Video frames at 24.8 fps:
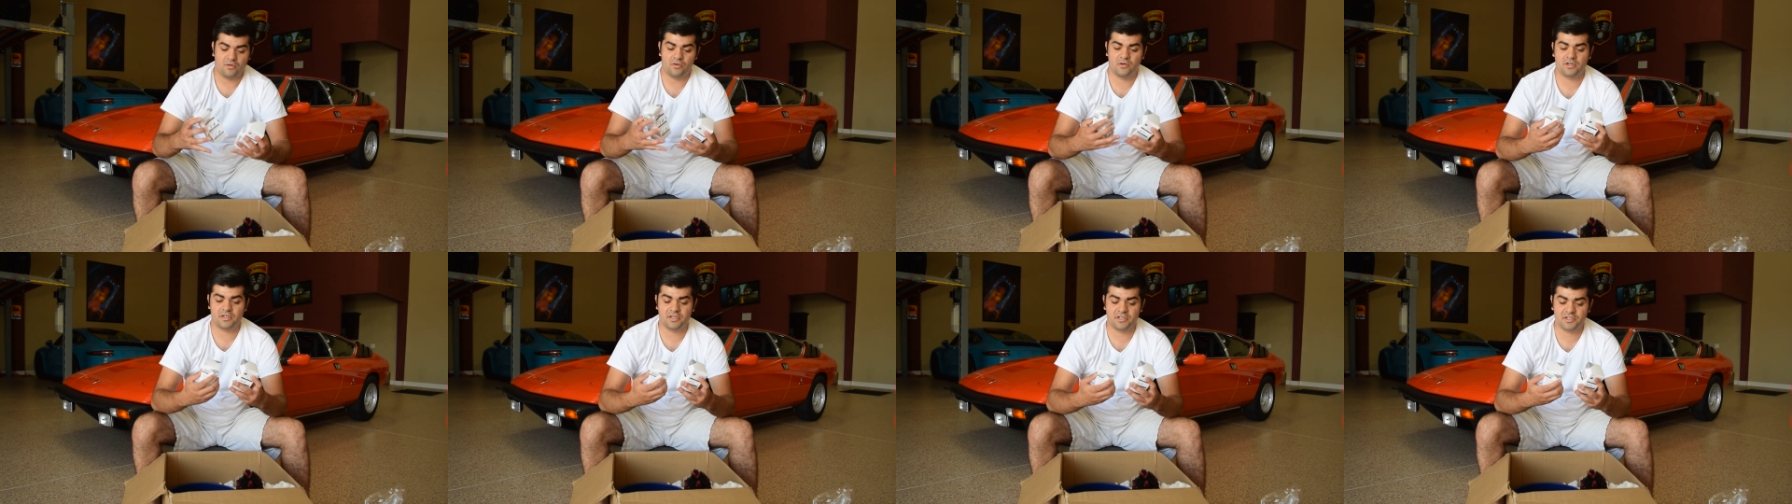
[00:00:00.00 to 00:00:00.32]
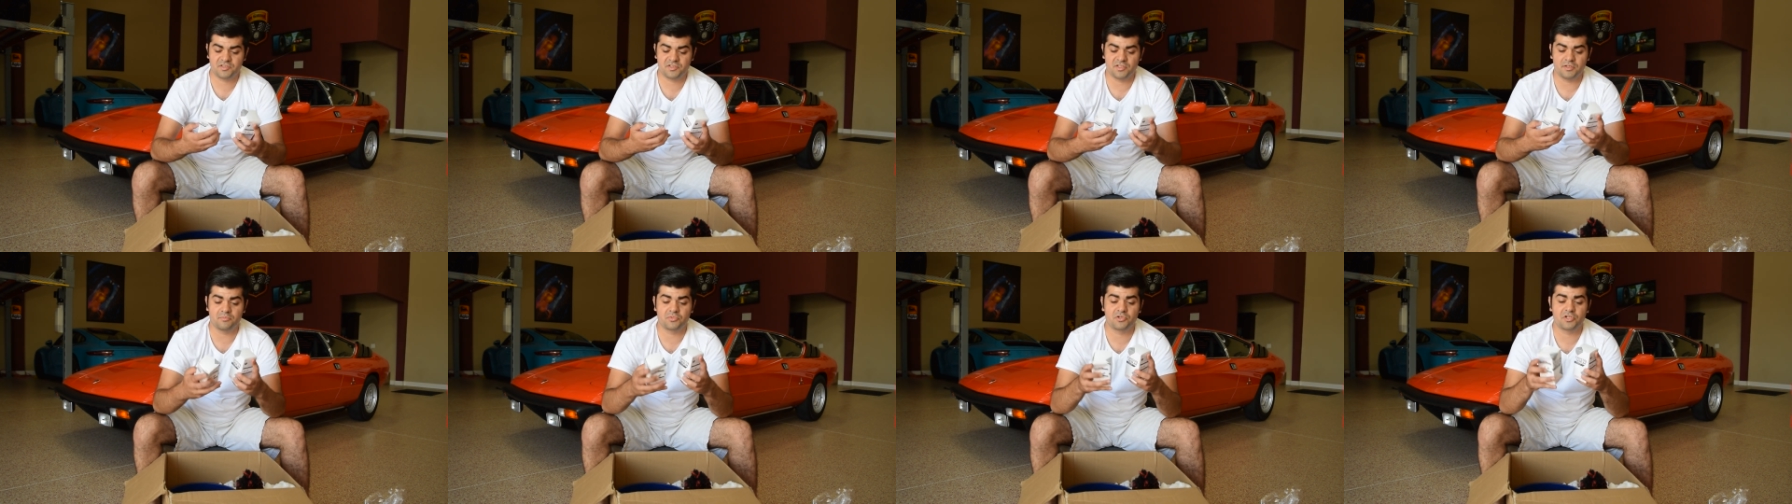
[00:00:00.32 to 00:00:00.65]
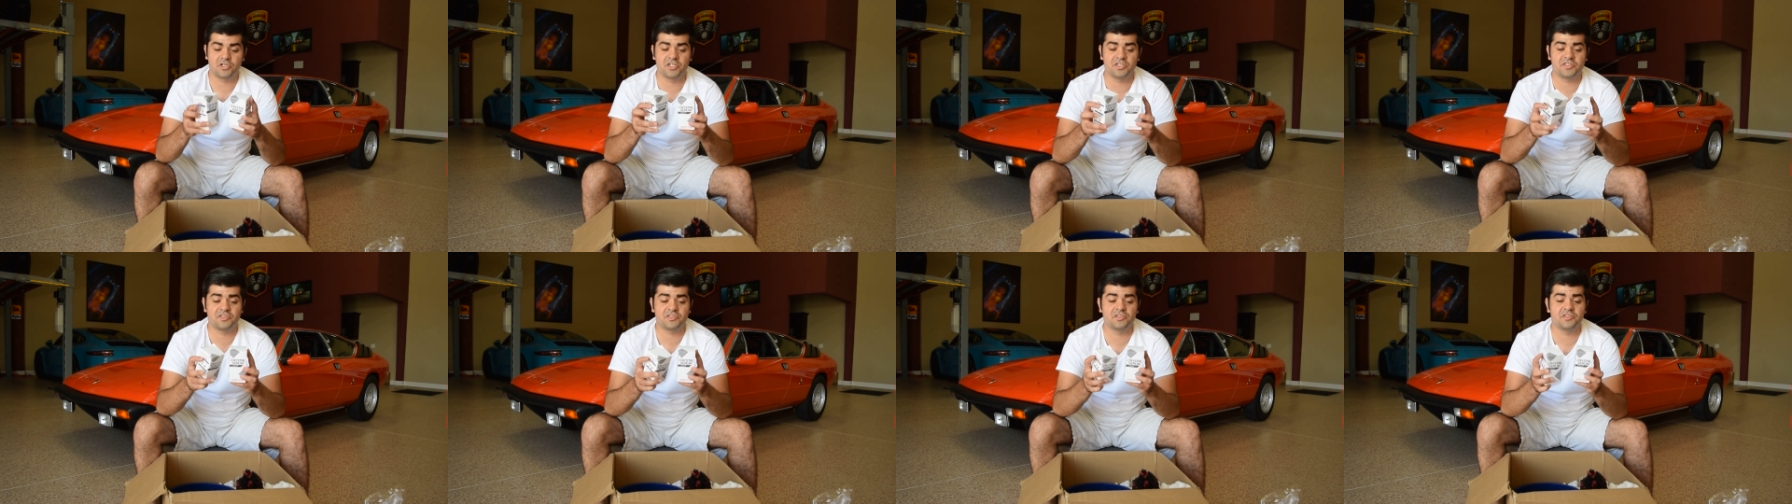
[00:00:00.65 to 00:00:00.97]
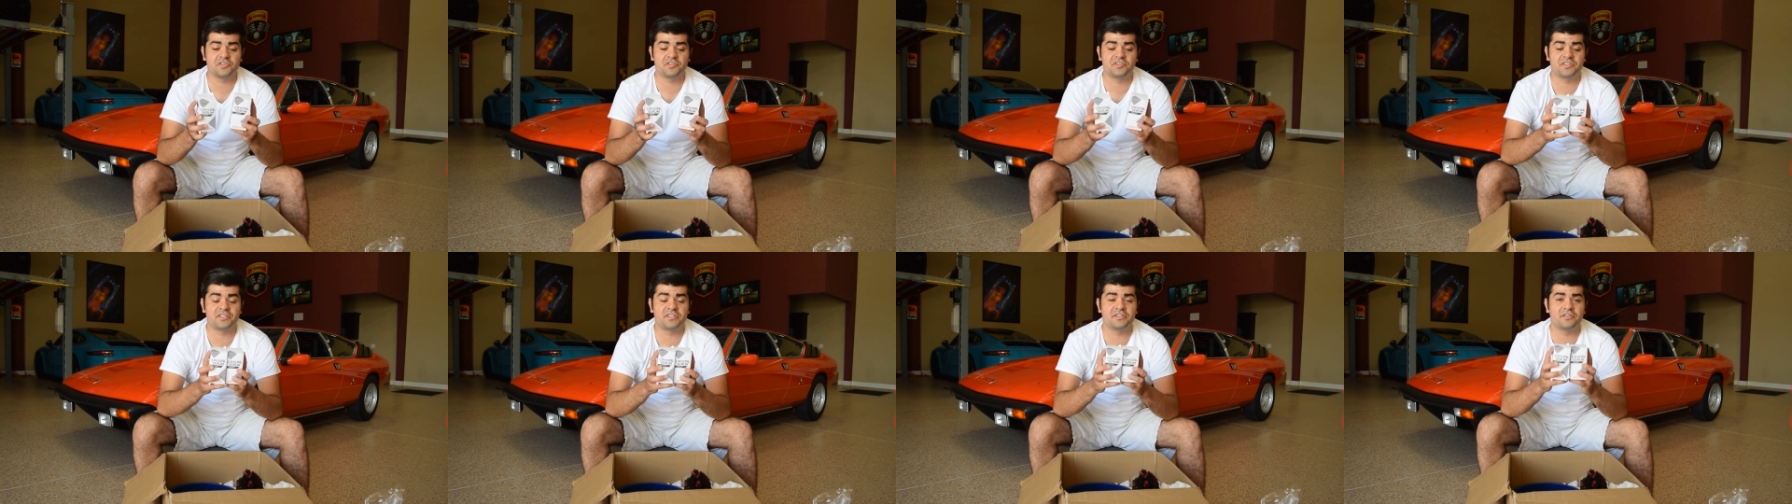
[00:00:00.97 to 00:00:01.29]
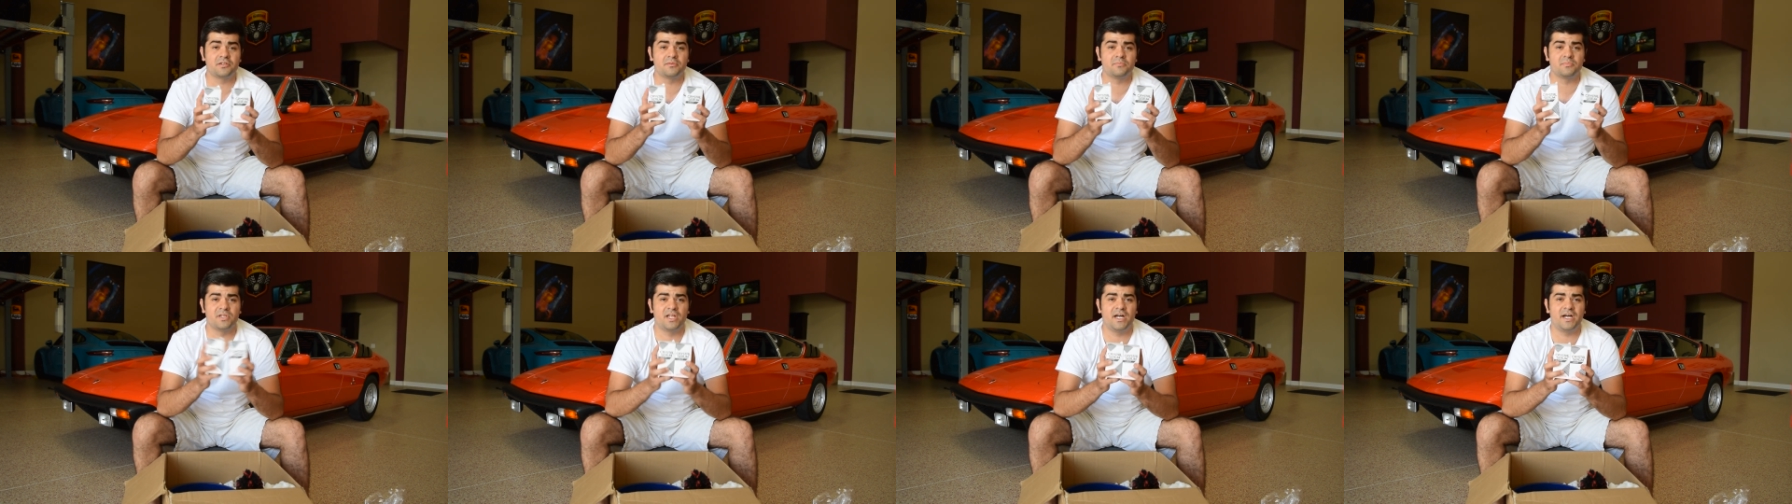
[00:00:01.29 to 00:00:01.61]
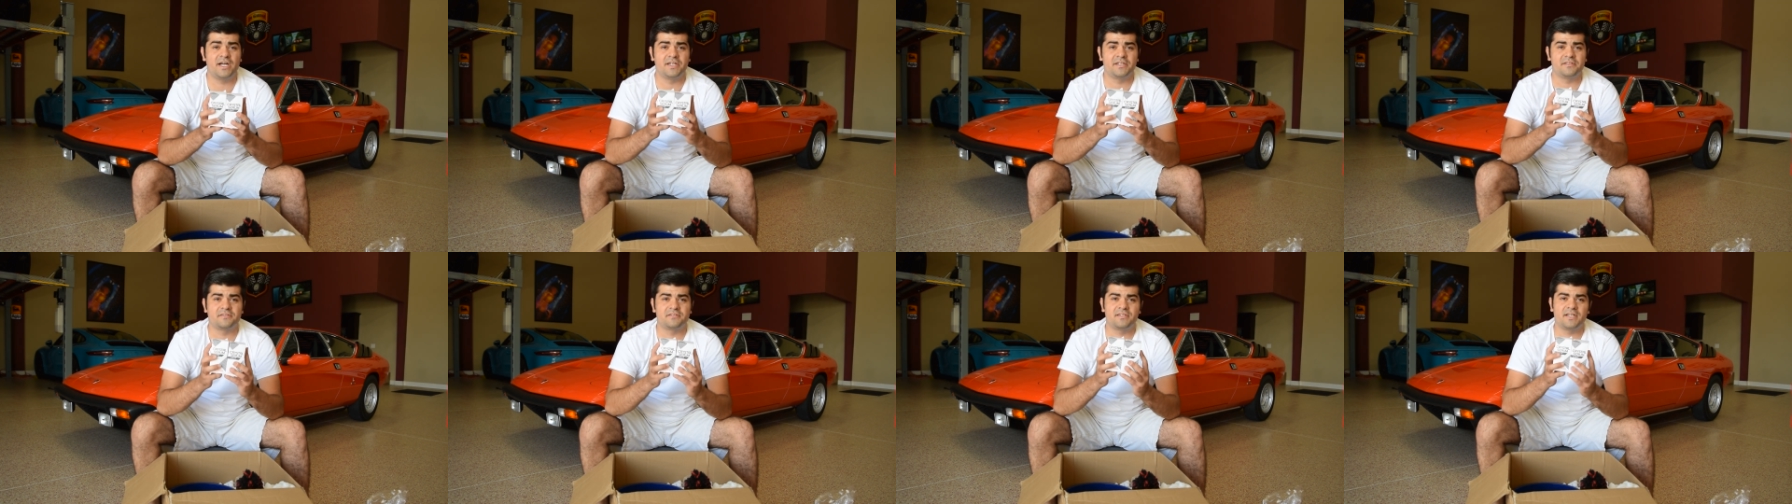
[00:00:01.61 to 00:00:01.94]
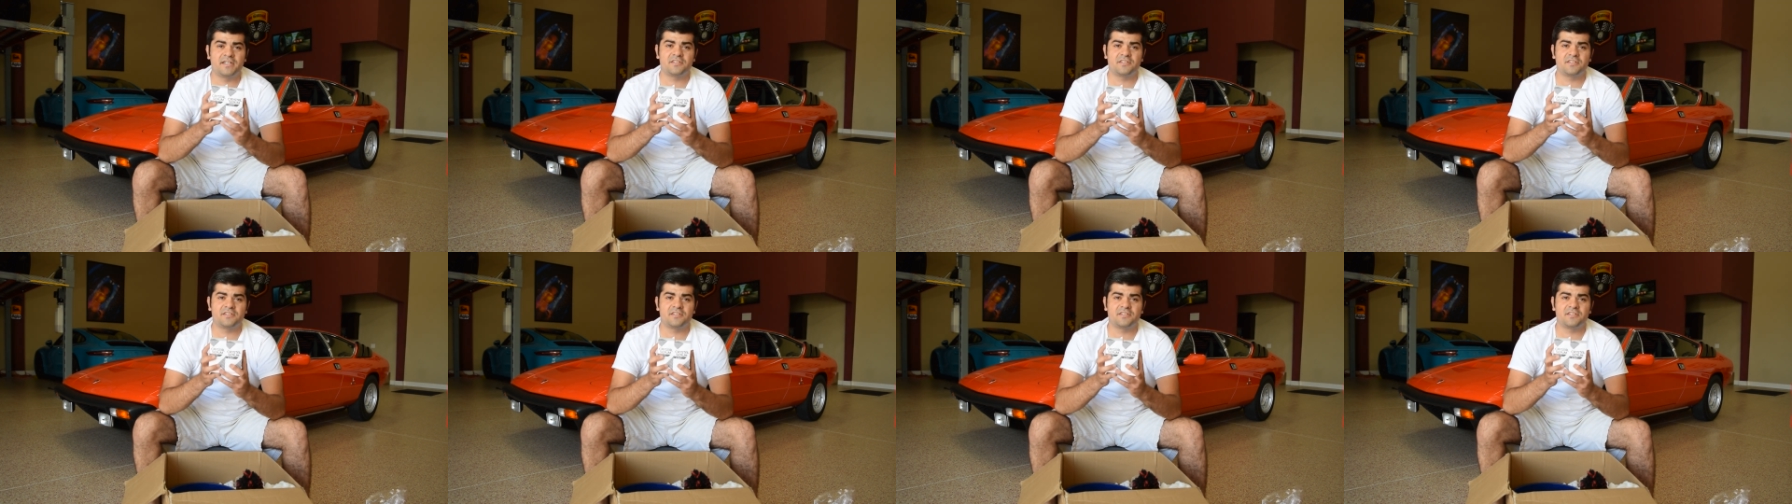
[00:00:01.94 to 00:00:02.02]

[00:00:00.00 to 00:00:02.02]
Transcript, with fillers: ordered some crystal serum light.